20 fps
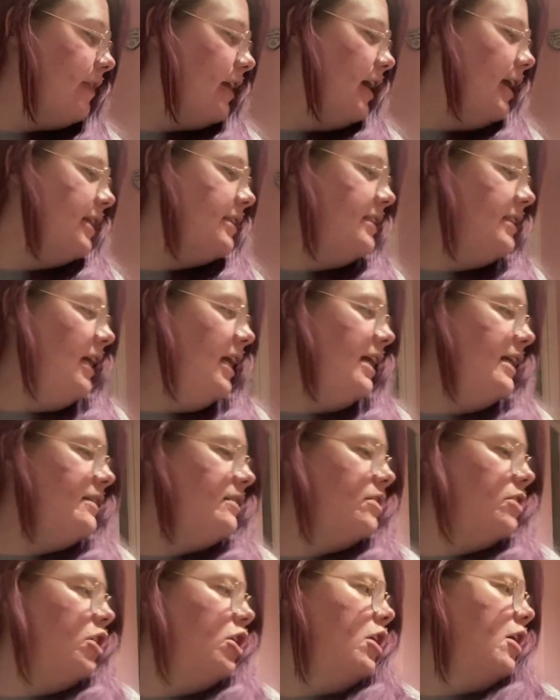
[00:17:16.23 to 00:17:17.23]
then
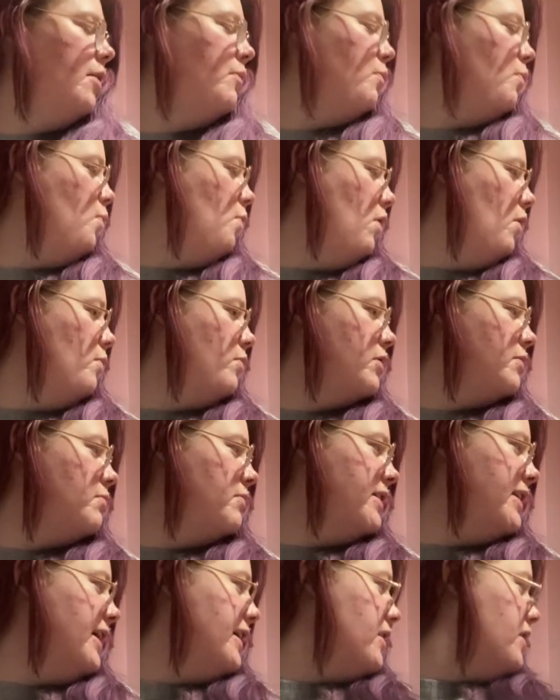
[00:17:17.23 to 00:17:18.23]
what was my
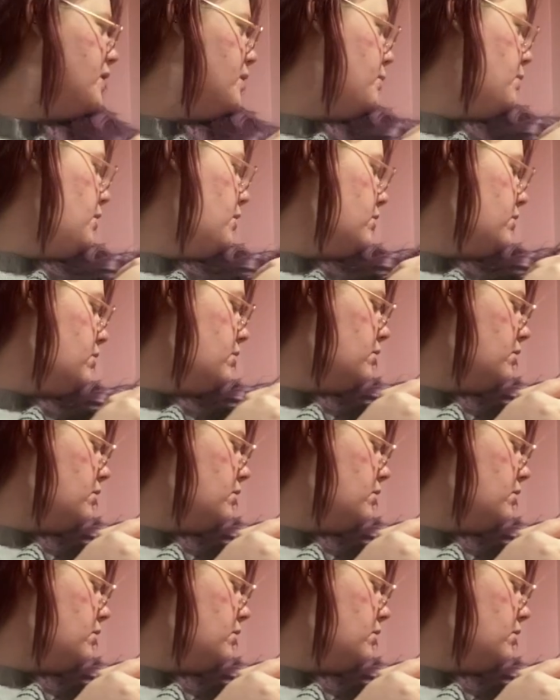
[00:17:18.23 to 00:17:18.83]
next one?